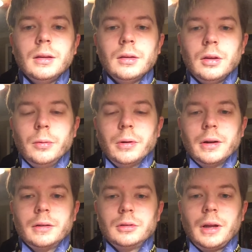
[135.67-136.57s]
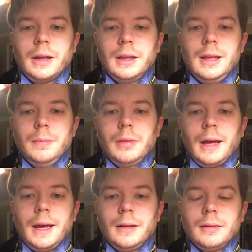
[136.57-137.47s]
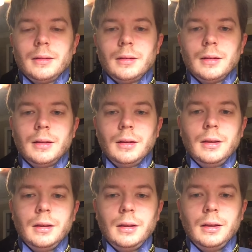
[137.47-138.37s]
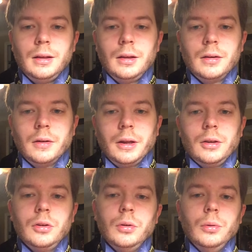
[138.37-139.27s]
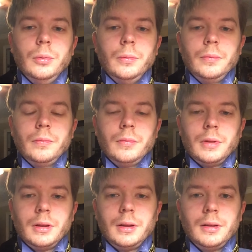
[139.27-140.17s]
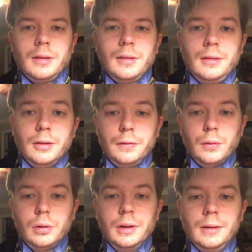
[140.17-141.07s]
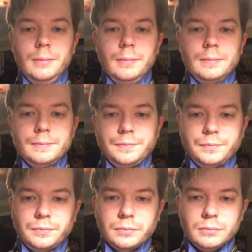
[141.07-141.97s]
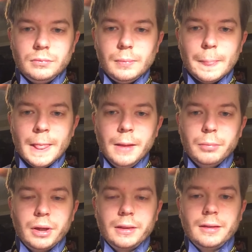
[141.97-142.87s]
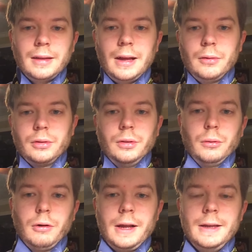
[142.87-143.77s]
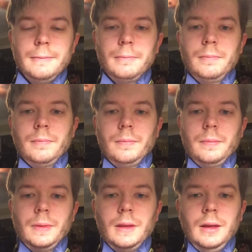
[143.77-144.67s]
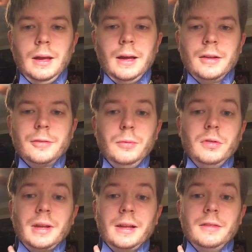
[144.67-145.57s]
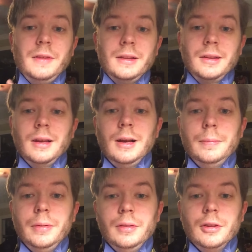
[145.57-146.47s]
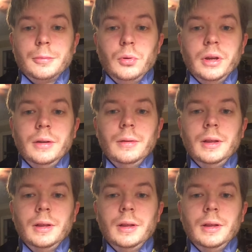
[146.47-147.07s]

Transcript: So you want to try and keep that. Going to, it's still folded. Bring this out to the right. Smooth sides facing up at this point.